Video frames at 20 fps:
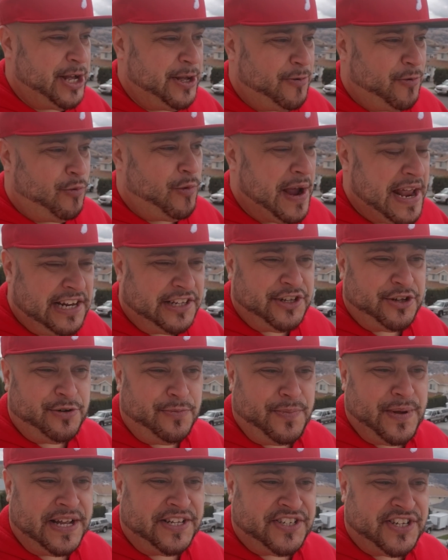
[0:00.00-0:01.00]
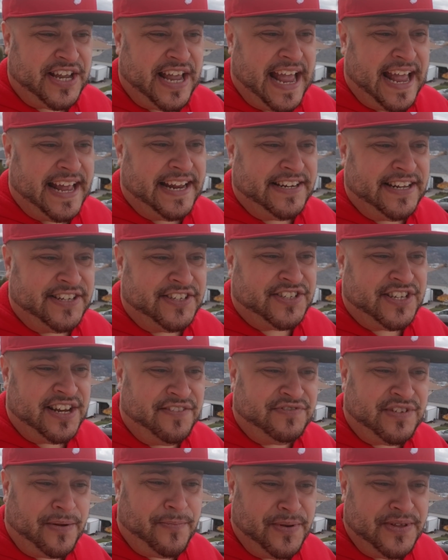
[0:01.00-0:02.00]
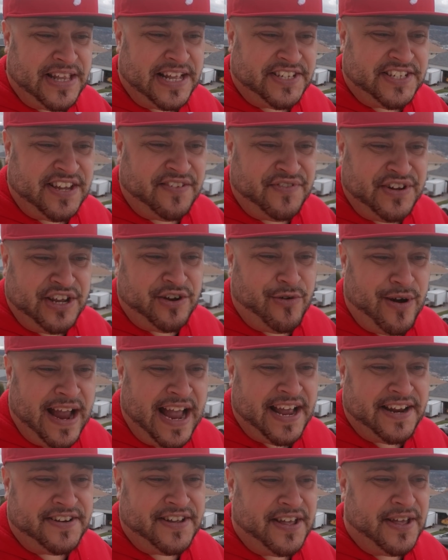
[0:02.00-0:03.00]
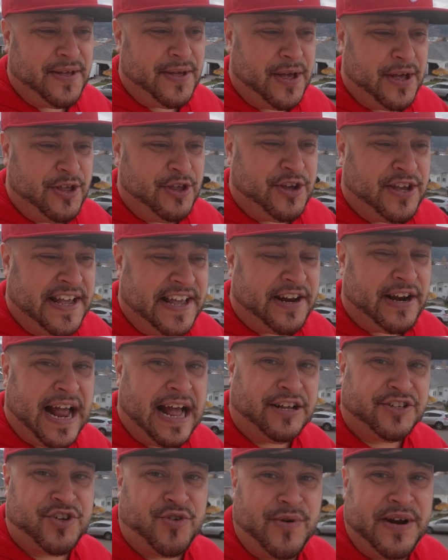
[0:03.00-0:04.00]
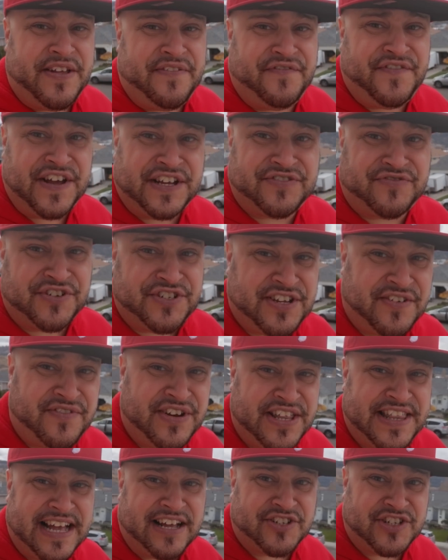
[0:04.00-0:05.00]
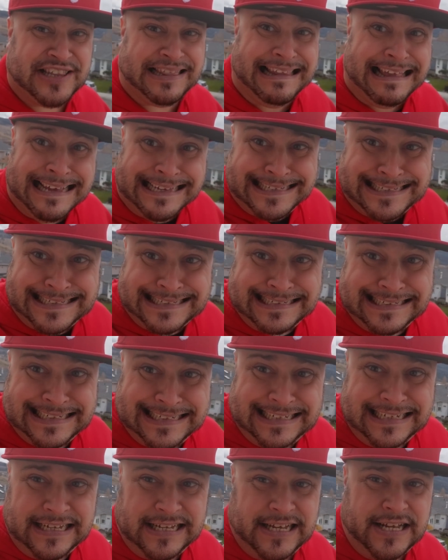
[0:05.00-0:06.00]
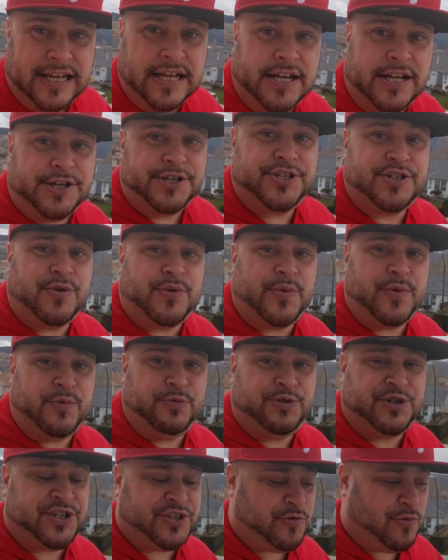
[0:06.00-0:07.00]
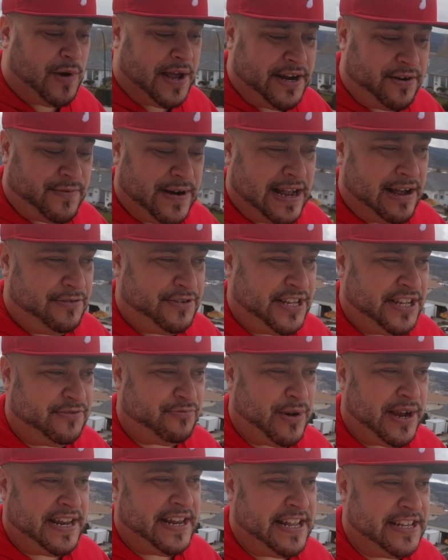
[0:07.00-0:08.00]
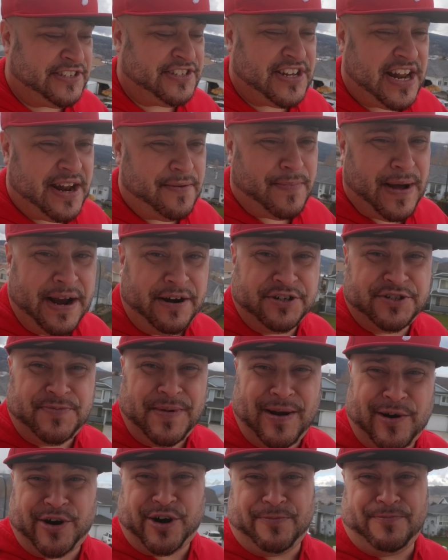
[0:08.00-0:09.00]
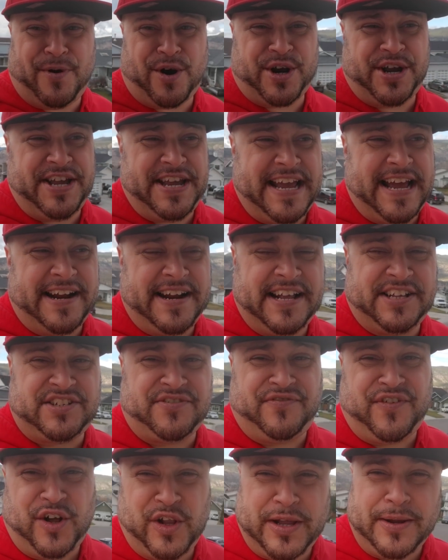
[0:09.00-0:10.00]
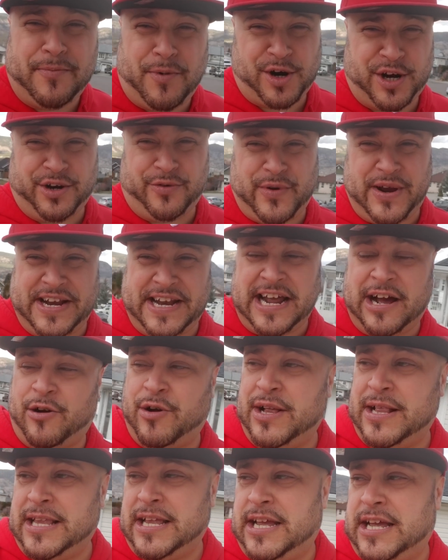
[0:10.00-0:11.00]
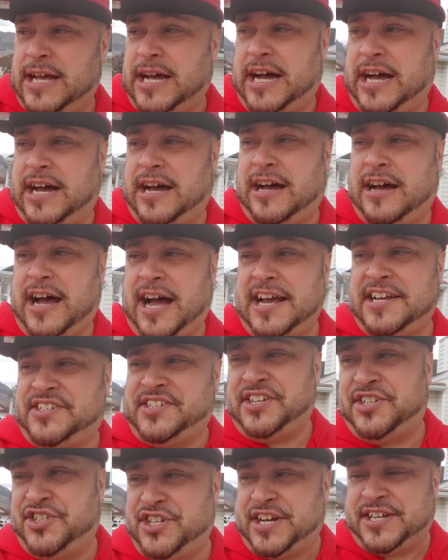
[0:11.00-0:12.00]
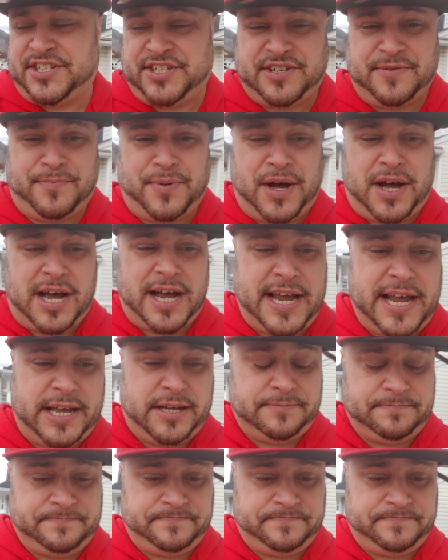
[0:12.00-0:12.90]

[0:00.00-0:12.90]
wait a little bit, and instead of dumping that 70 grand, you could get a house already fixed for 70,000 less. So just wait around. It's not a buyer's market yet. It's a falling market right now. I suggest to buy...